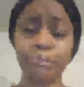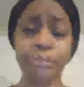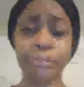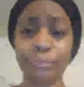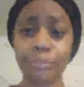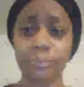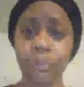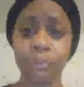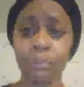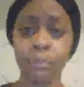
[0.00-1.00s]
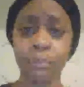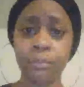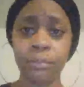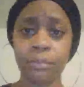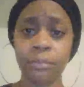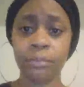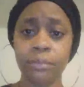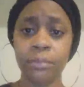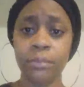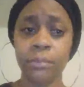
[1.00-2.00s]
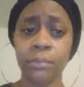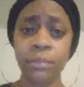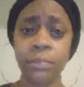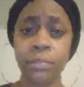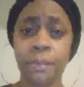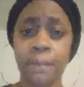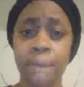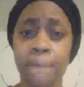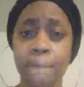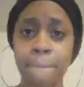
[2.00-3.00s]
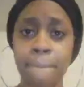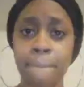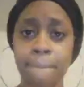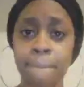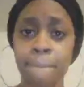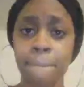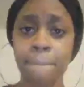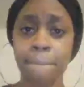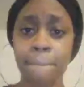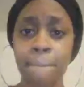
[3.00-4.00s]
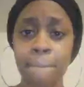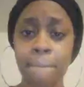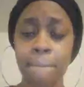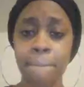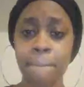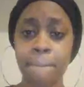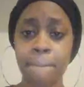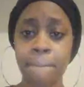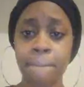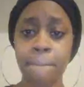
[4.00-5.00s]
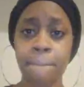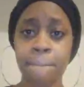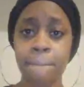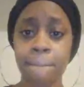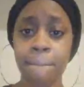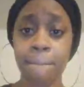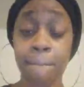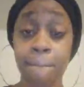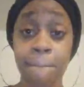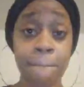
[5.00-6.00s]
(no one is talking)